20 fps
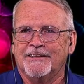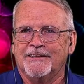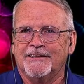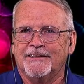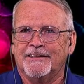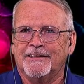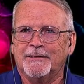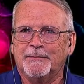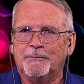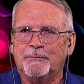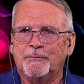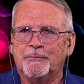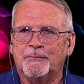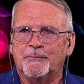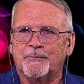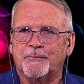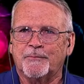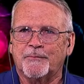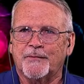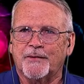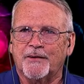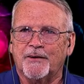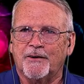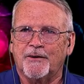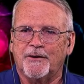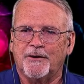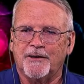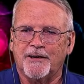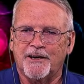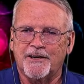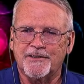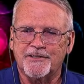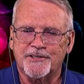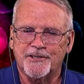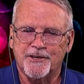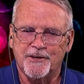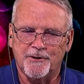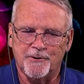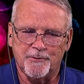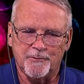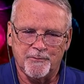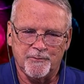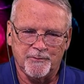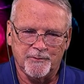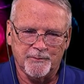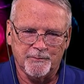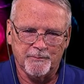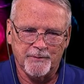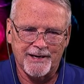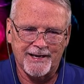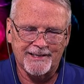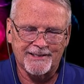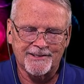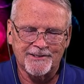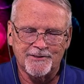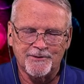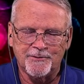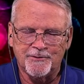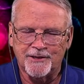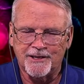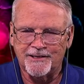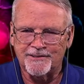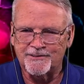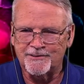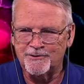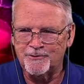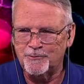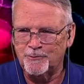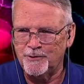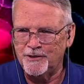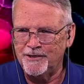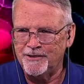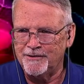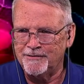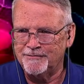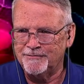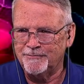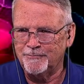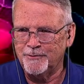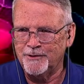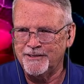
on our show back in 2012.